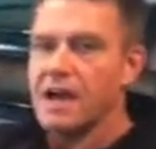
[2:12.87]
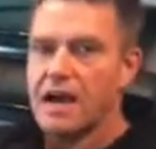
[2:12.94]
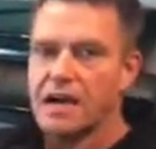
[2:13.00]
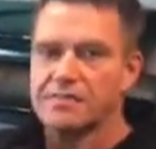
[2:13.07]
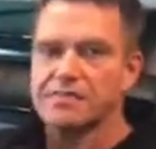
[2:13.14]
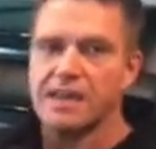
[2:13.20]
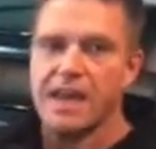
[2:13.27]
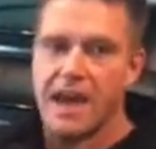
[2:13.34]

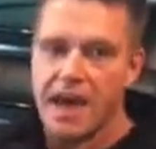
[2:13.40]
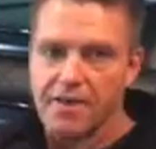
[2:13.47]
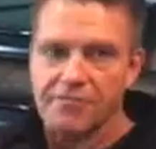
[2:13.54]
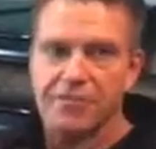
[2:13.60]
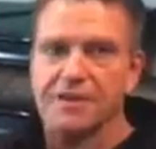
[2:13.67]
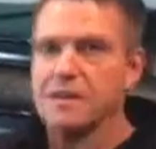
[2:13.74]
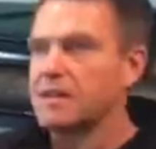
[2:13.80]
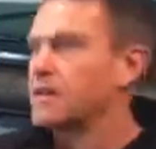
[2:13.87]
I say,
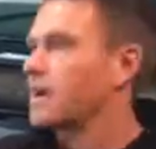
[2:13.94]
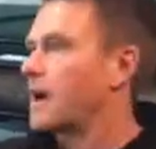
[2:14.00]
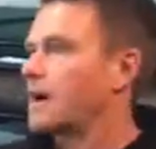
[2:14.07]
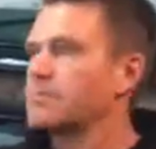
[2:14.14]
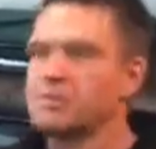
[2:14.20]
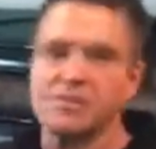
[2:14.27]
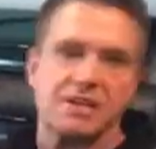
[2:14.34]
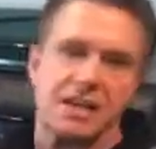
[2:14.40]
F it,
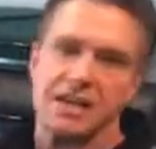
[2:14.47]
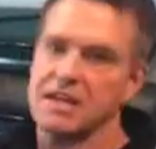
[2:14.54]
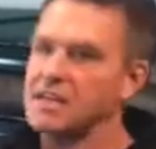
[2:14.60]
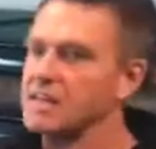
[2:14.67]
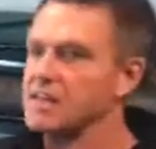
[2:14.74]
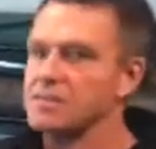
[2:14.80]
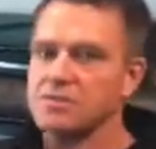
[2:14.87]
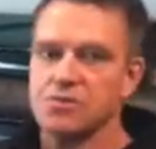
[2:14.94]
I'm just going to
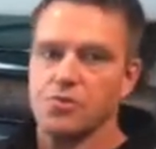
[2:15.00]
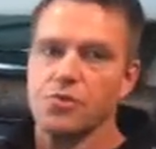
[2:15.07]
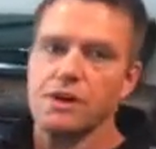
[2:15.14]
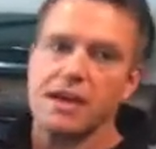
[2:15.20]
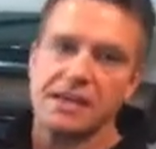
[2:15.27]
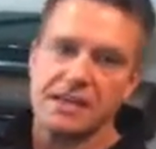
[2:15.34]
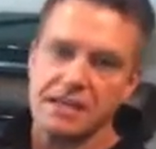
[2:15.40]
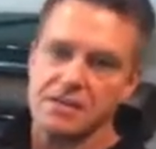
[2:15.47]
eat, screw
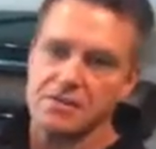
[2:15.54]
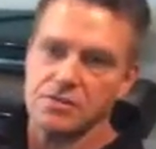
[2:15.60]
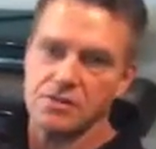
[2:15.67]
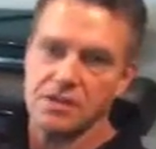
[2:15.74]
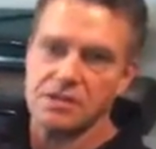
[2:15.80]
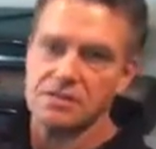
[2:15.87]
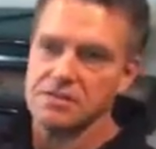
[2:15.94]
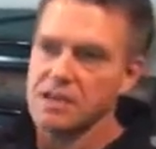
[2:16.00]
it, I can't do
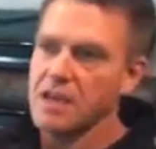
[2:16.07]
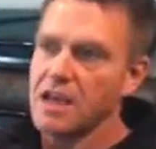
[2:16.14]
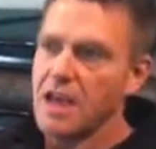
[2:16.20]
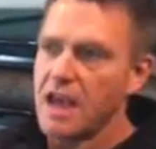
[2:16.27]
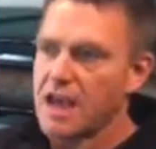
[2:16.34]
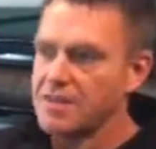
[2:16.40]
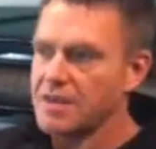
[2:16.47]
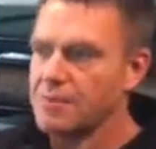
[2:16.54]
this,
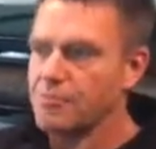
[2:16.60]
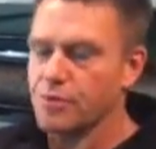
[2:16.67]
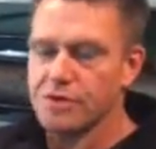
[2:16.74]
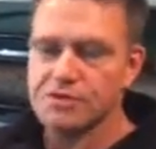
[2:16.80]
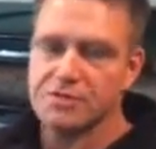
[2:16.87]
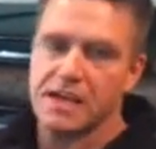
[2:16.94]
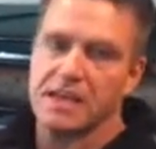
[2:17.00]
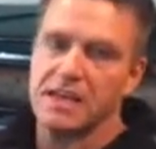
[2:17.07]
and then
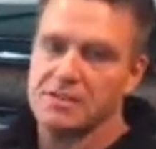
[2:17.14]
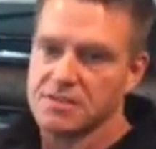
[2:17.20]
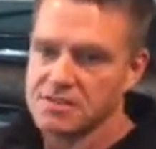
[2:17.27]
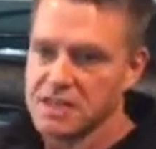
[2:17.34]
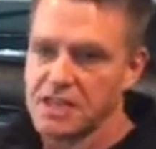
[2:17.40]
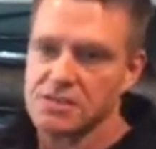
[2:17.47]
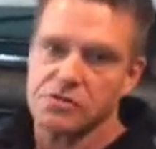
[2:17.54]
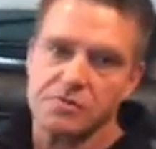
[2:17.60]
pretty soon I get
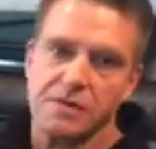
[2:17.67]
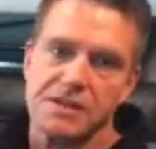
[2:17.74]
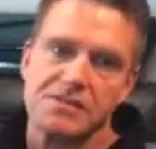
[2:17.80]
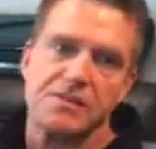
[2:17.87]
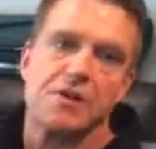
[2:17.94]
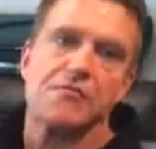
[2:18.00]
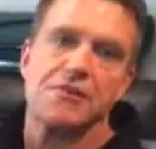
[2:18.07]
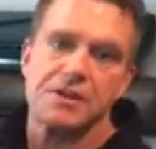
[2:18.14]
disgusted with
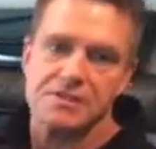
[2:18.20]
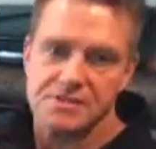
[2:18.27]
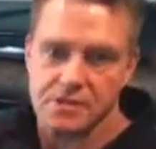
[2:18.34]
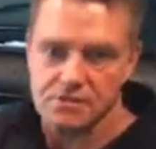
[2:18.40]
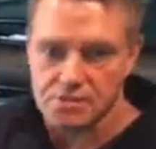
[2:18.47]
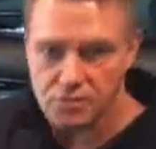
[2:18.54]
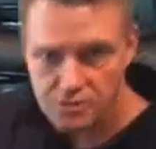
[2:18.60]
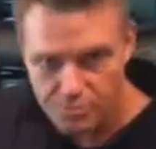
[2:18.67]
myself and I
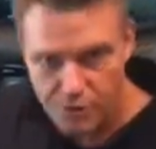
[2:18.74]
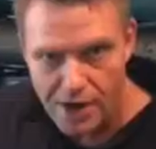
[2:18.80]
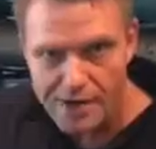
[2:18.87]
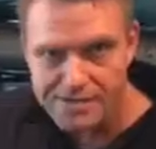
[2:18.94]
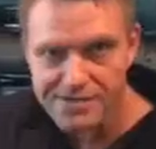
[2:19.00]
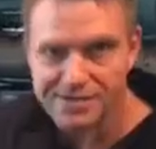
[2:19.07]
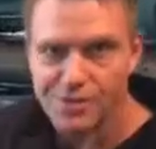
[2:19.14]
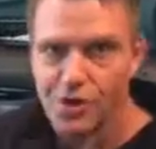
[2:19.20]
start the whole
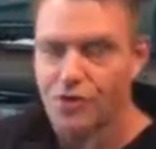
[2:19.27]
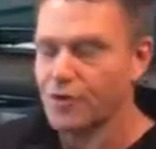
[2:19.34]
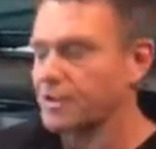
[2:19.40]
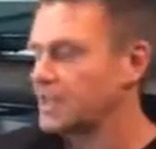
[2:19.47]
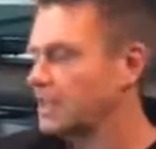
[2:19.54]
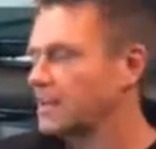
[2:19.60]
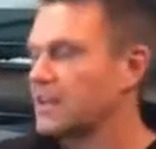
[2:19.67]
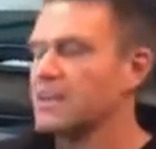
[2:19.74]
process over
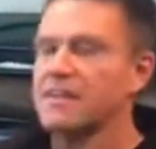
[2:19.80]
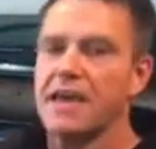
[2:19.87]
again.